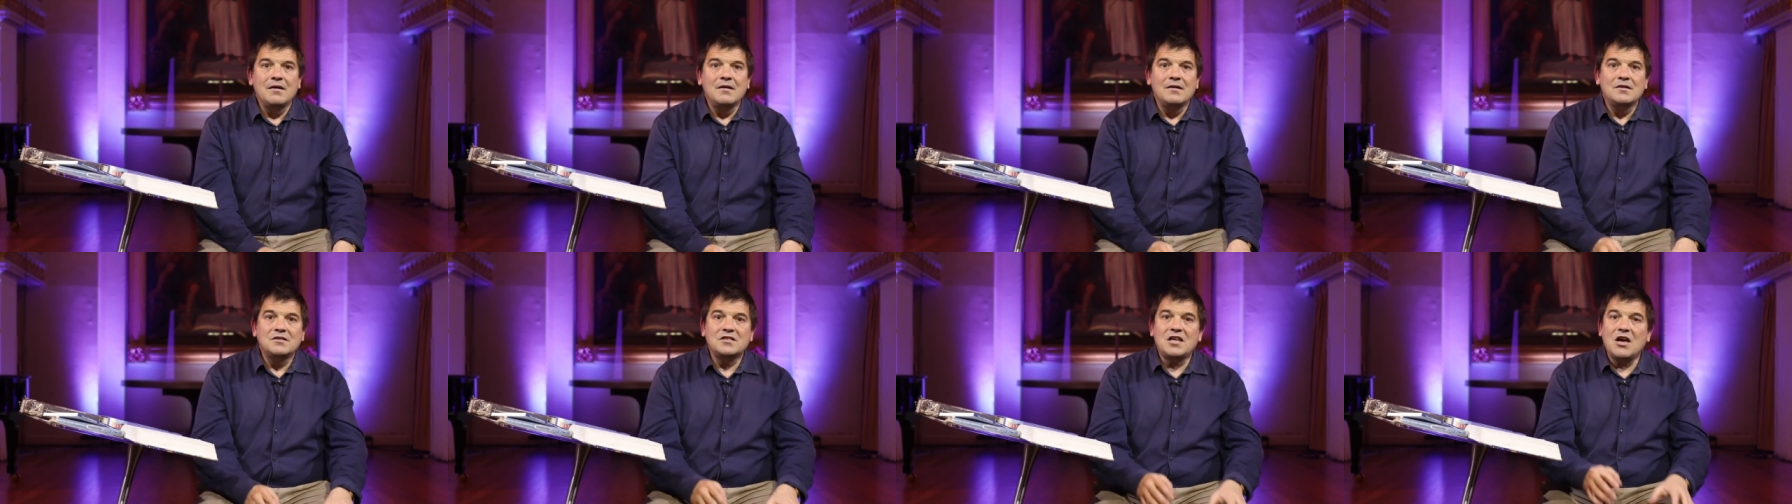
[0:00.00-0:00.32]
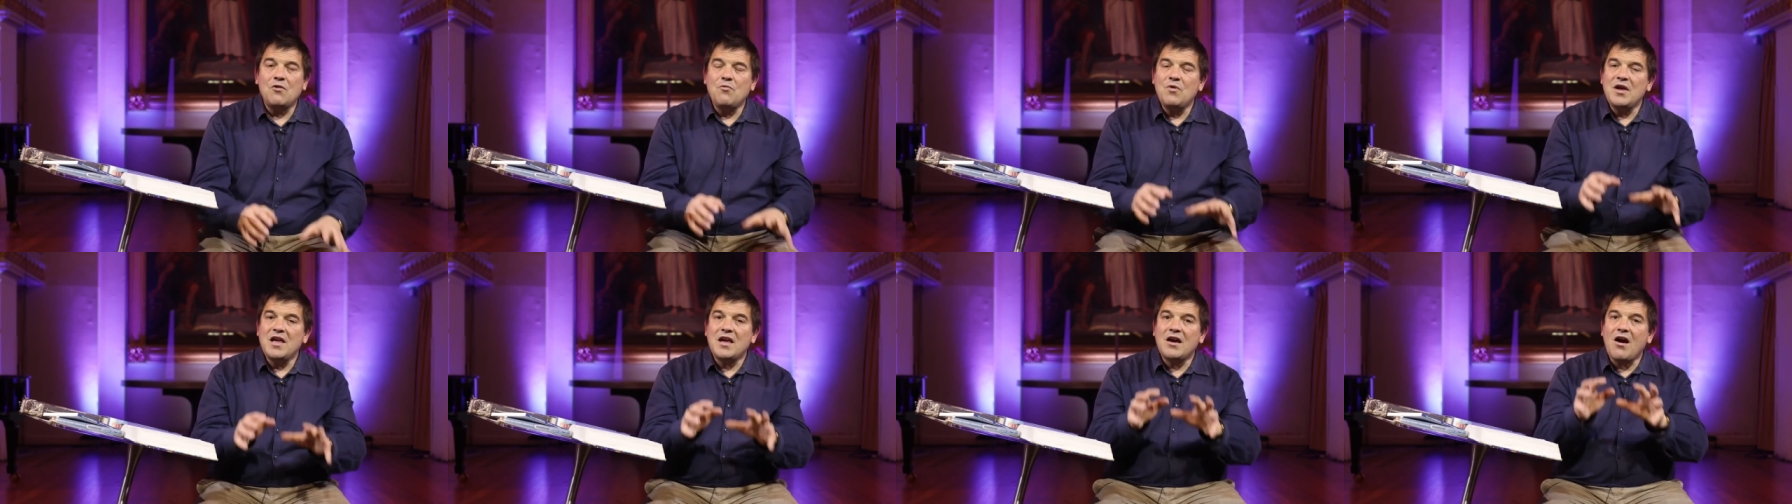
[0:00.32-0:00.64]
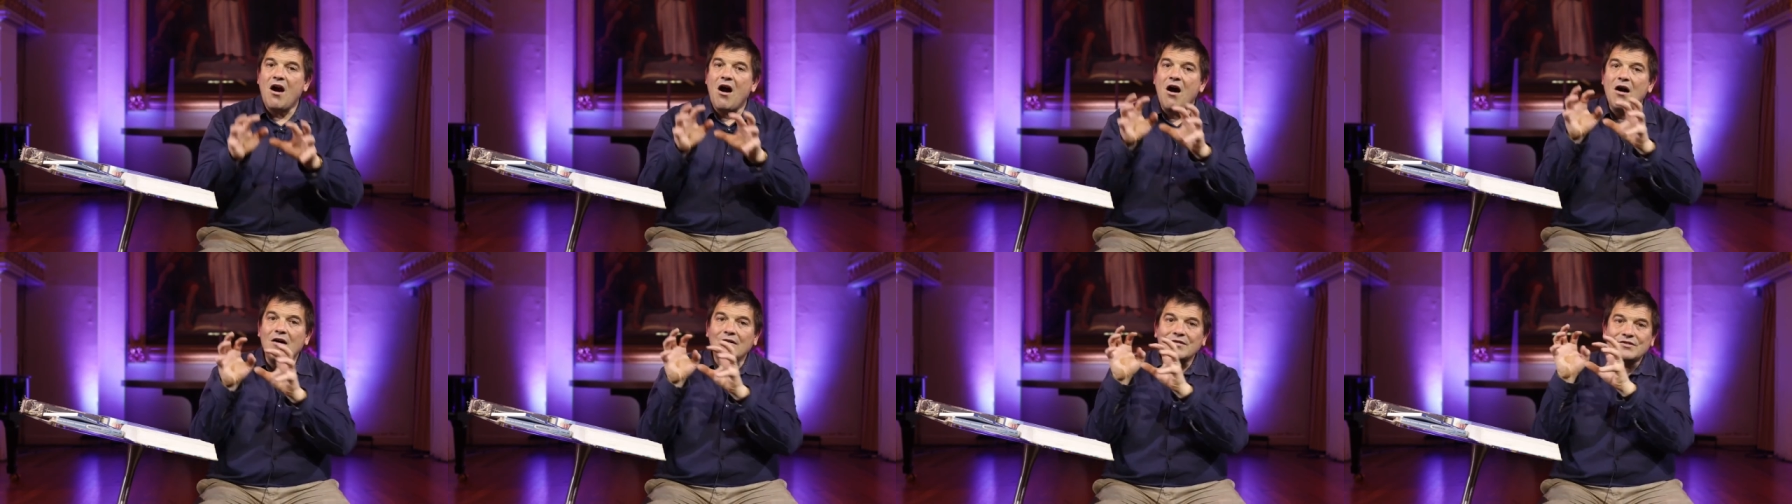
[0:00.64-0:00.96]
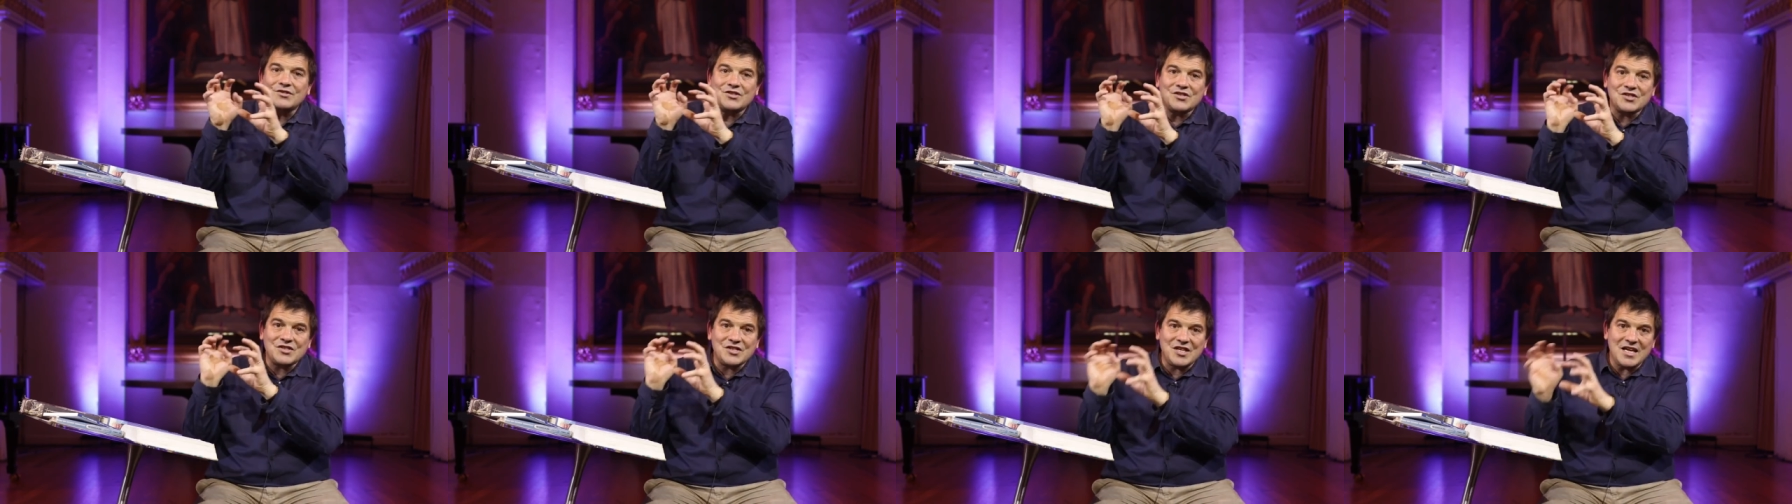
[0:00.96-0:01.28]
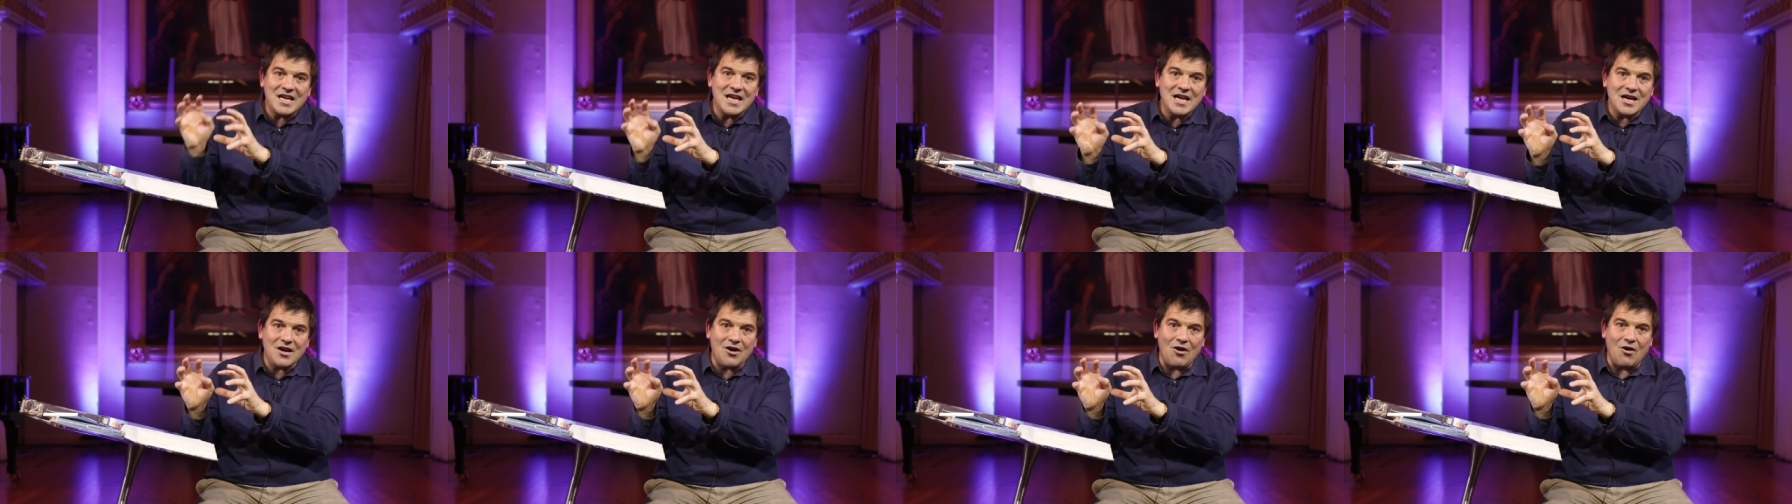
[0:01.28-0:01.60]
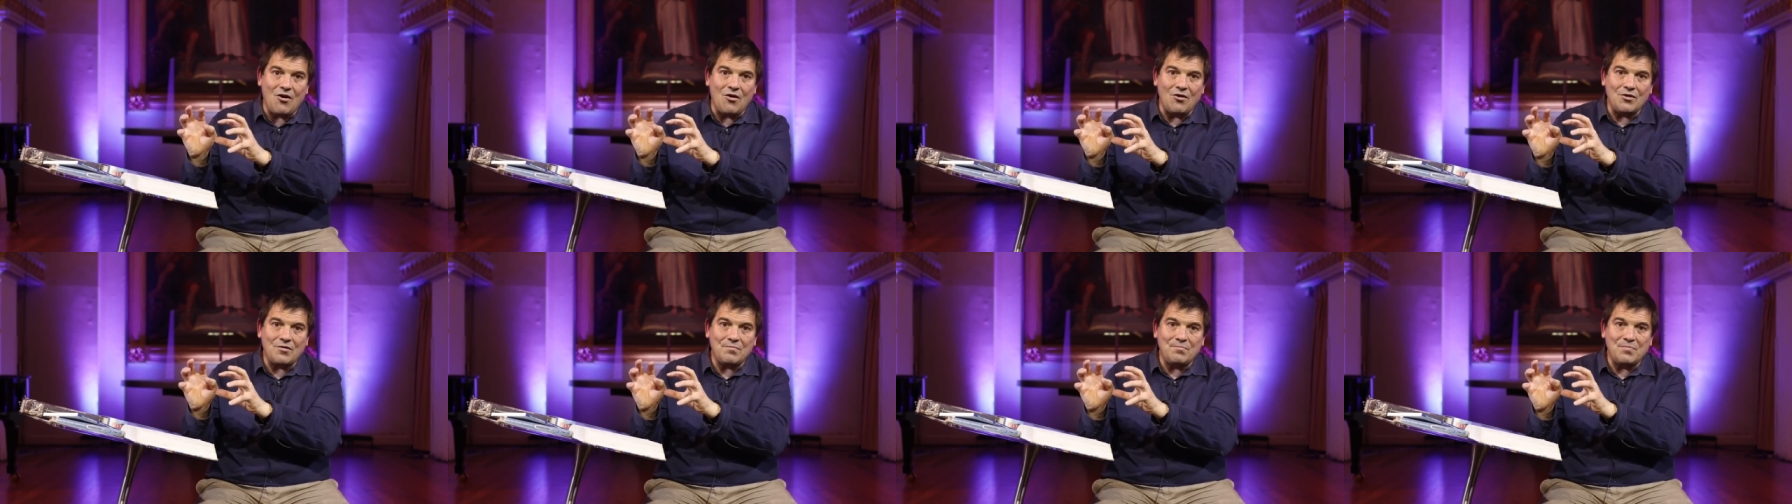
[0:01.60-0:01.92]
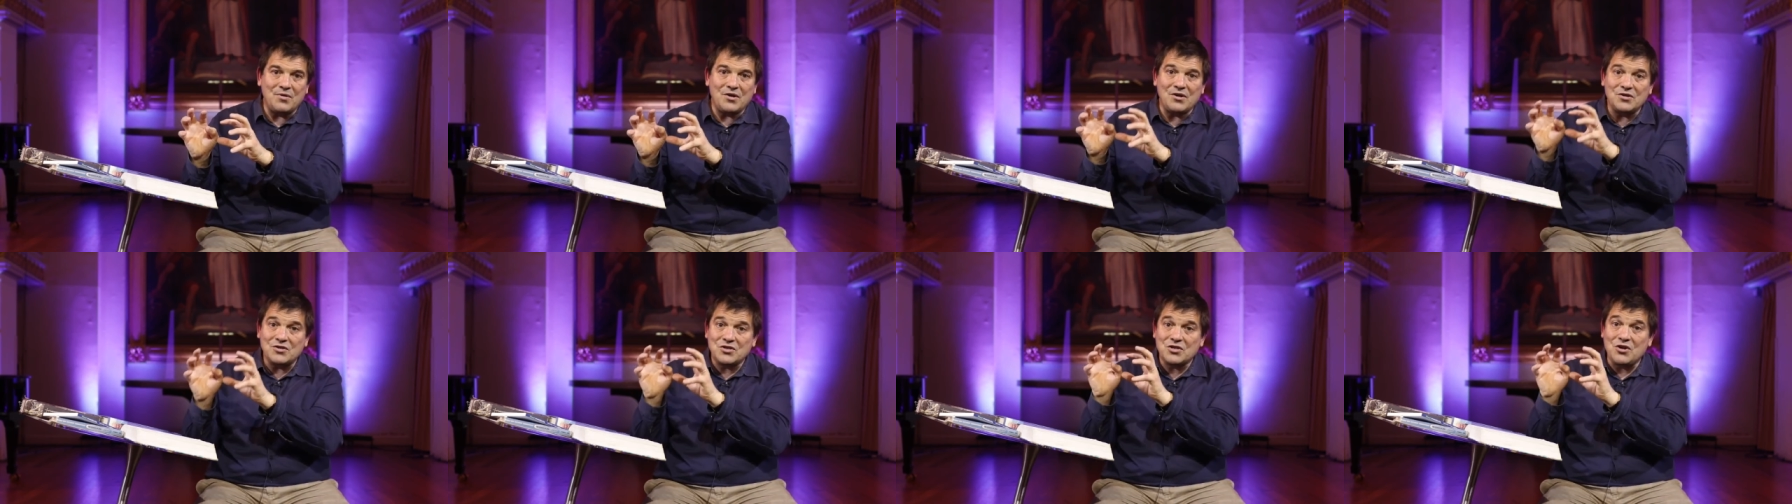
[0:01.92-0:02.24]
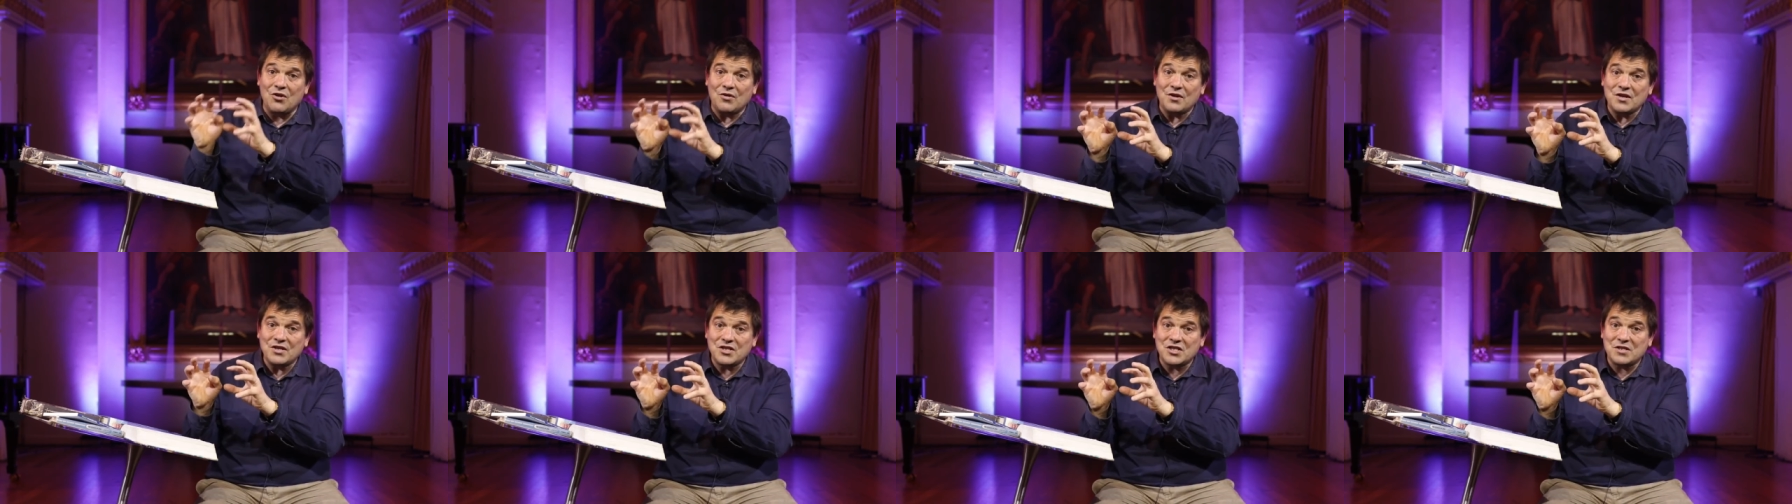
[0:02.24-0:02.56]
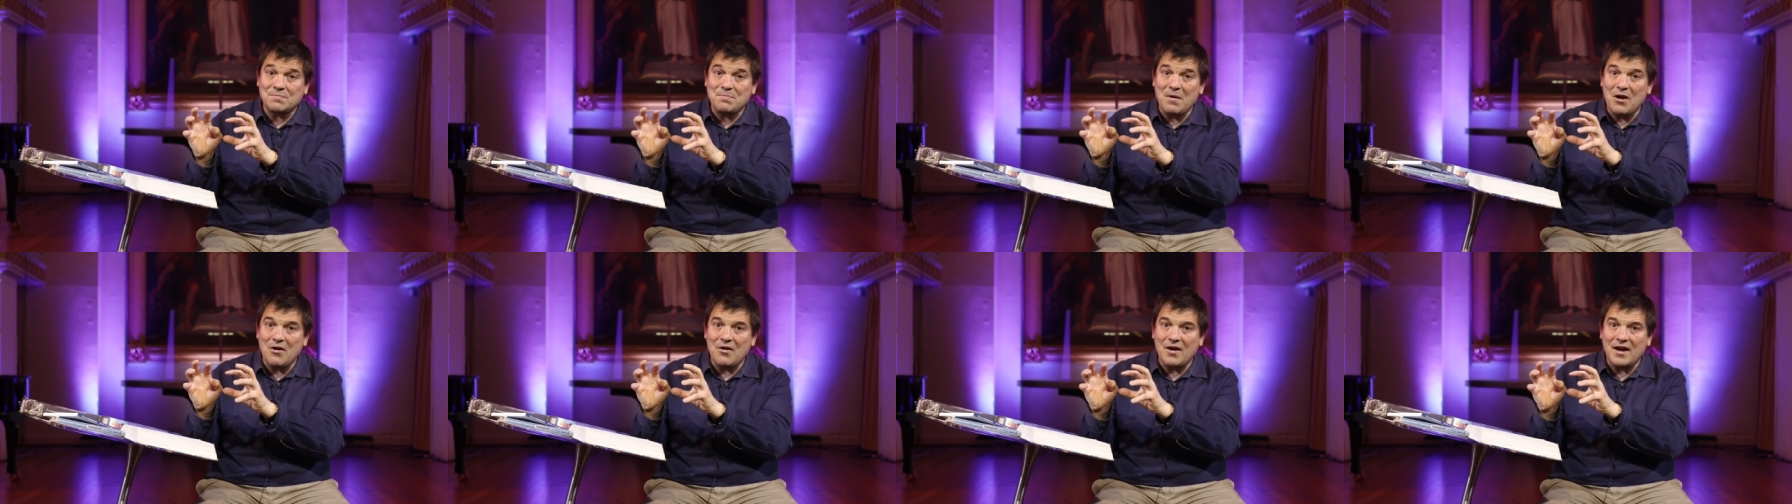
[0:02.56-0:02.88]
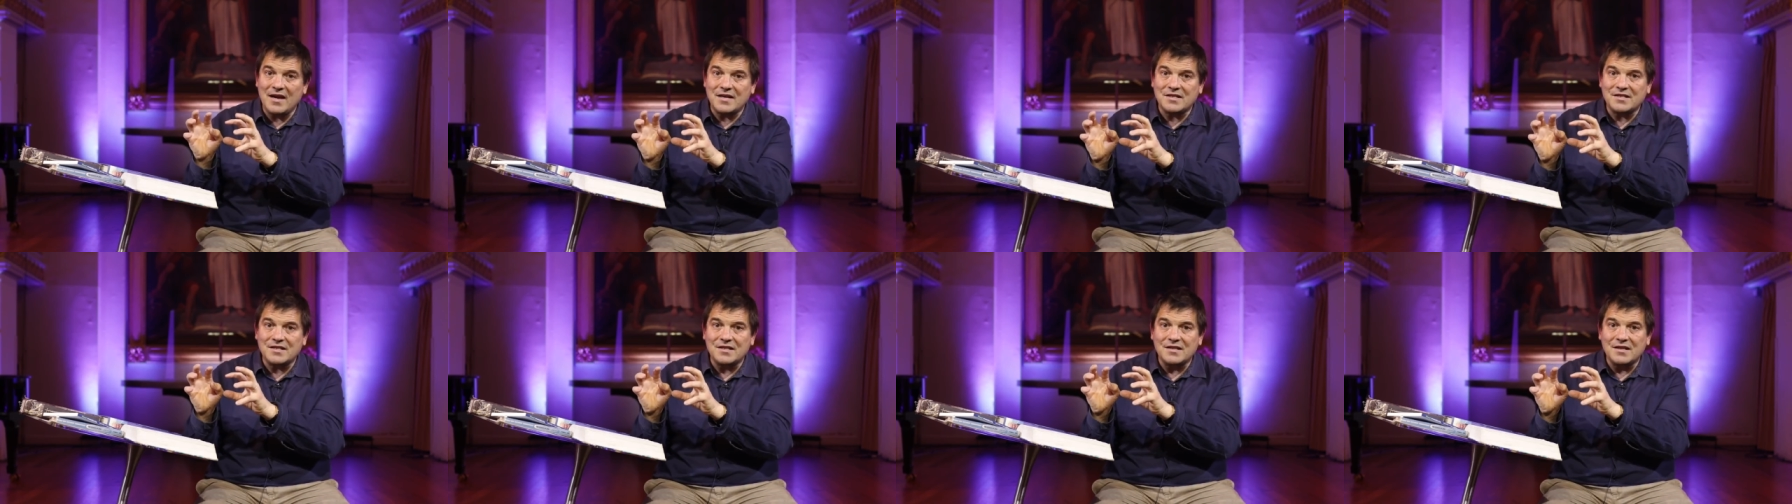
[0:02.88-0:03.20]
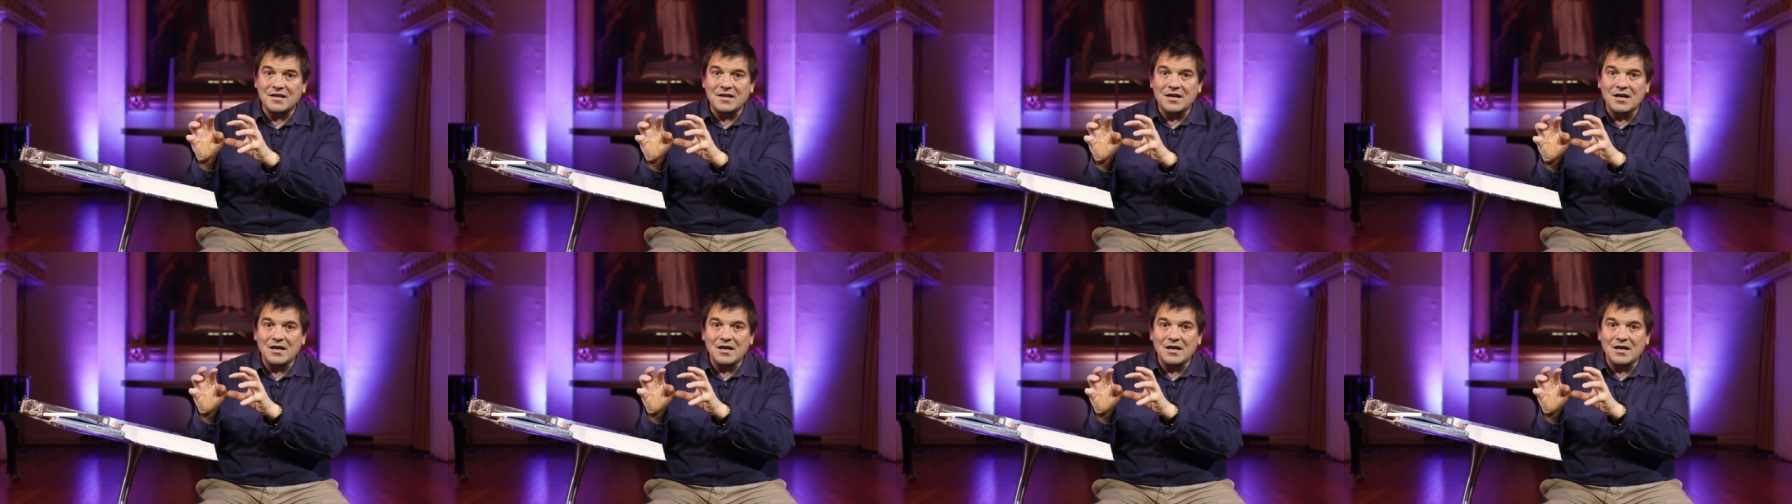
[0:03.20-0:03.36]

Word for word: So we can't see God because God is spirit.